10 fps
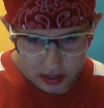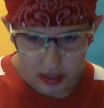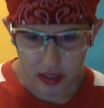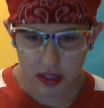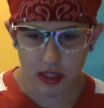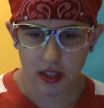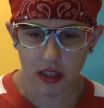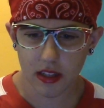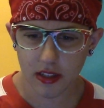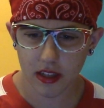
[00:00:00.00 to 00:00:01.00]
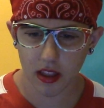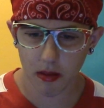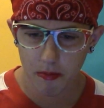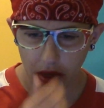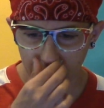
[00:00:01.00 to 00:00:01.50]
He He's still
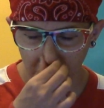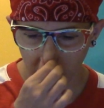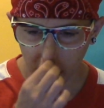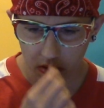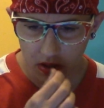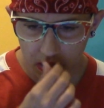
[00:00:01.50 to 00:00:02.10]
in bed, though,